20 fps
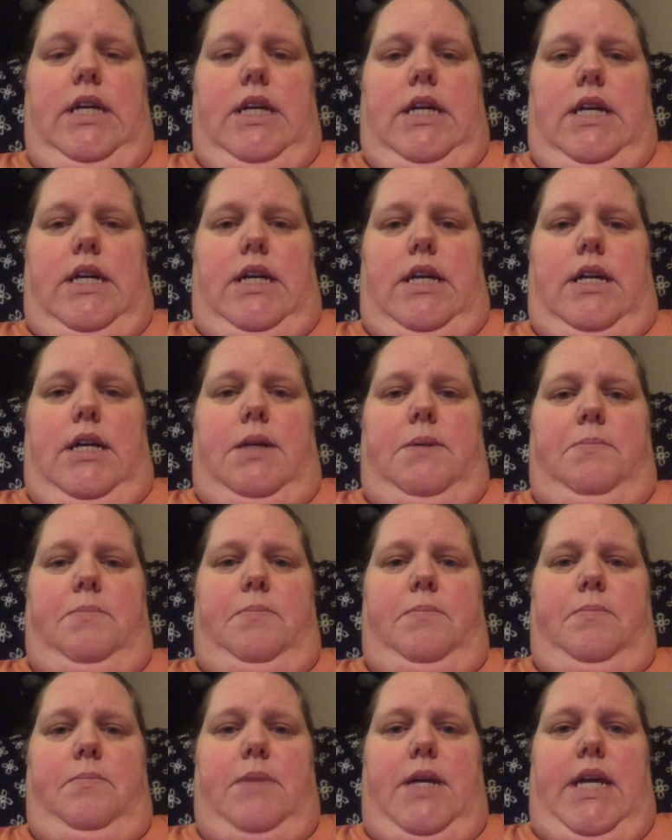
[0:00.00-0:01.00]

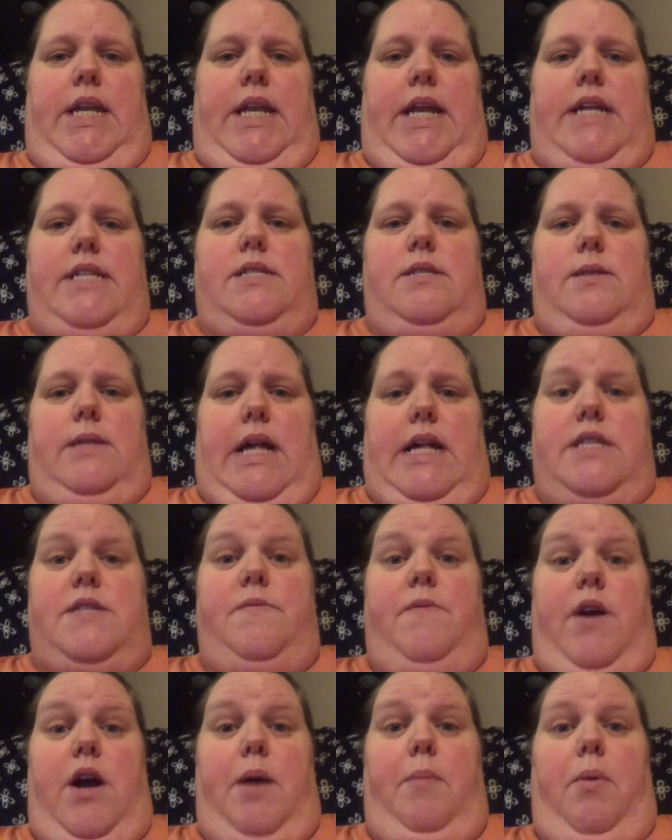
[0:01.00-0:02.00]
And that's
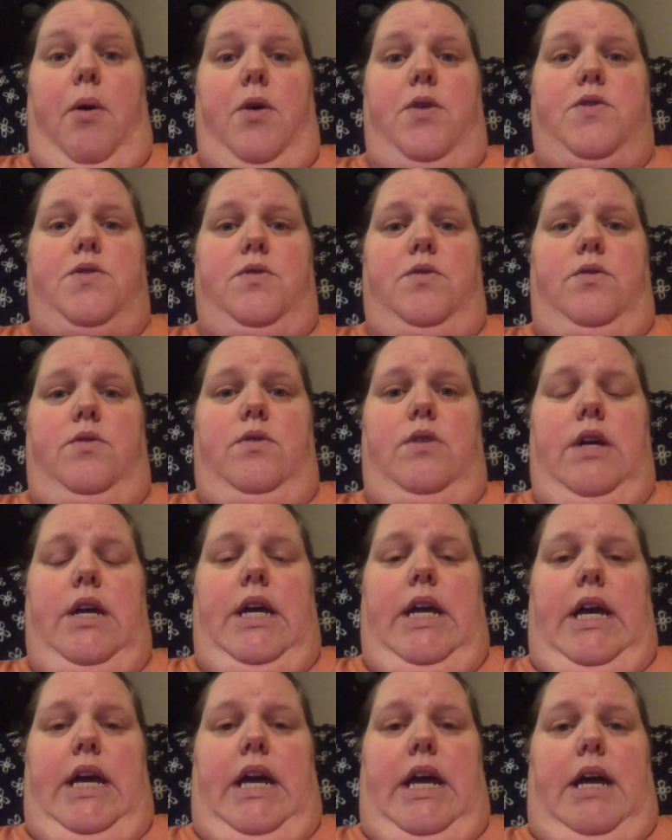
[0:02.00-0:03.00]
very personal.
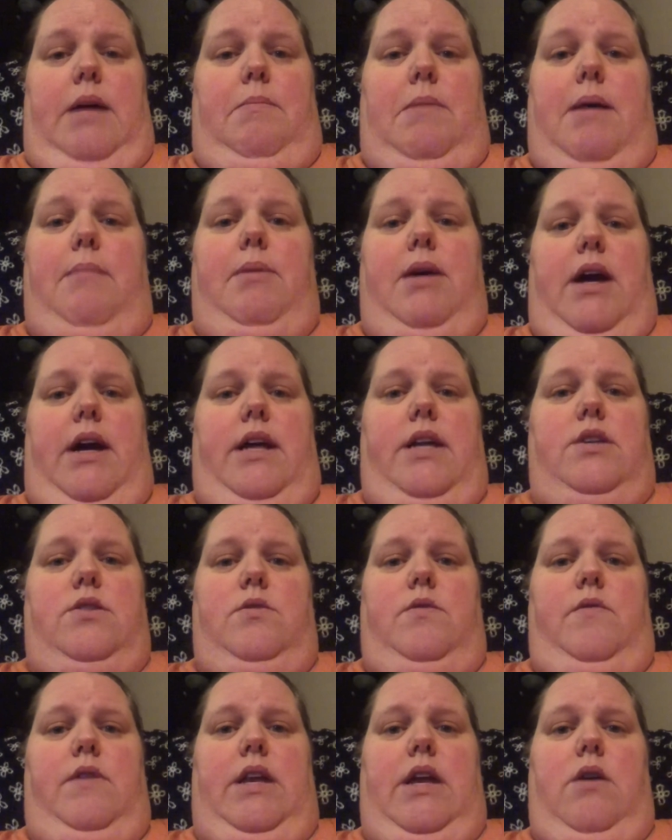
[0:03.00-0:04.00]
And maybe I can do
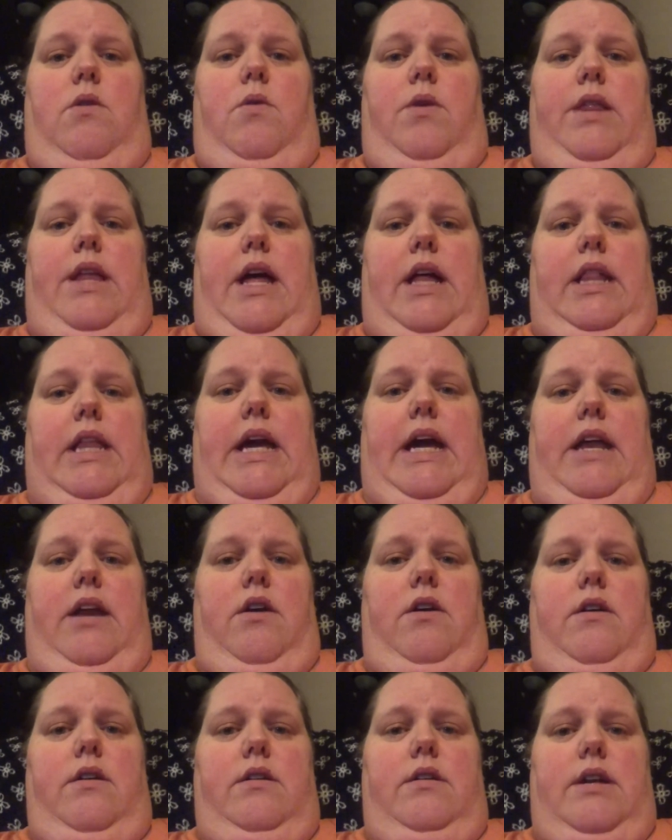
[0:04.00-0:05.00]
a video on that
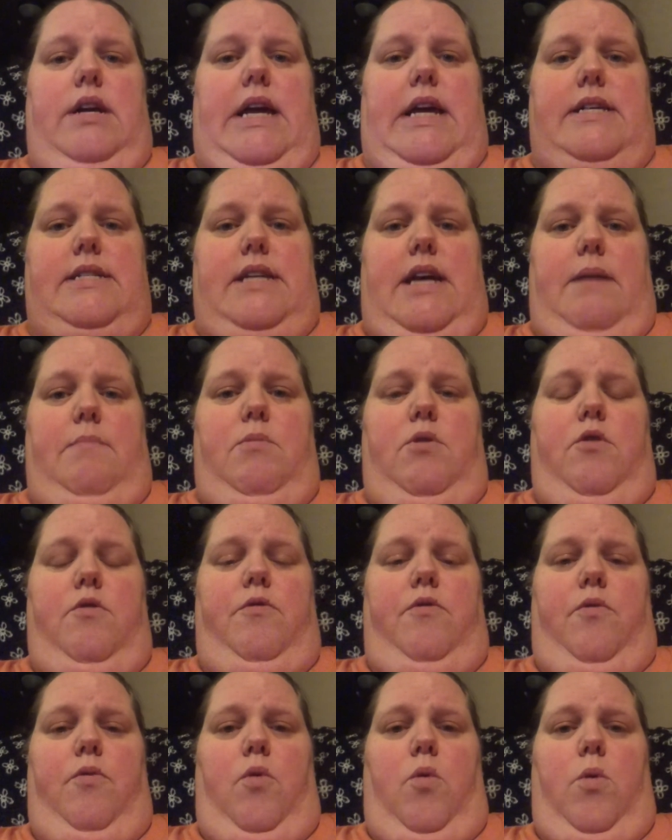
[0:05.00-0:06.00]
later as I move
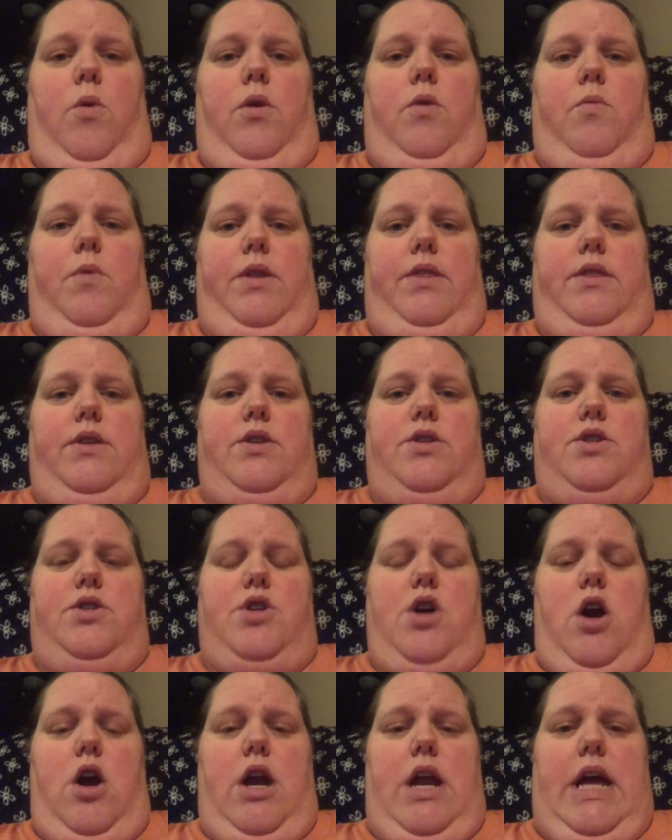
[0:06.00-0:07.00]
forward with this
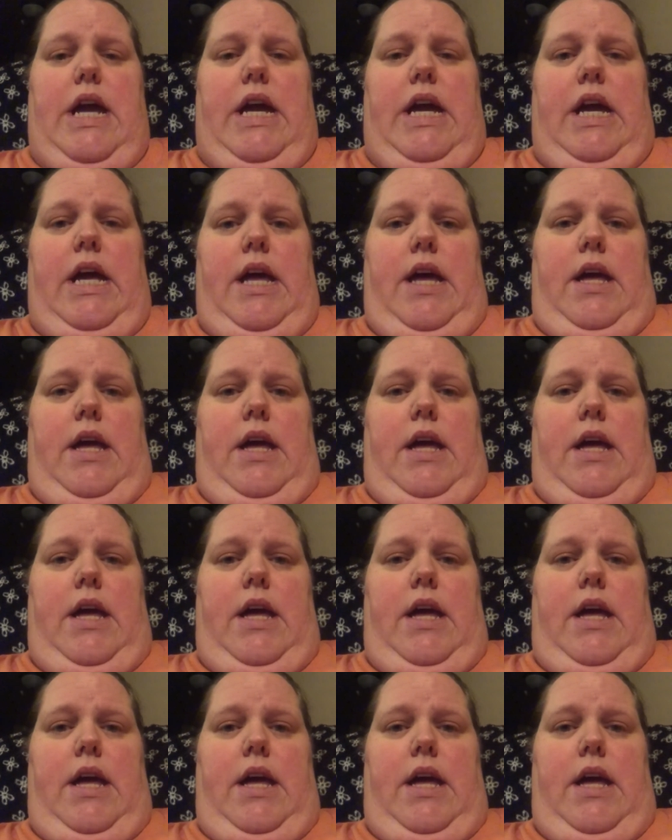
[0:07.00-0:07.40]
journey.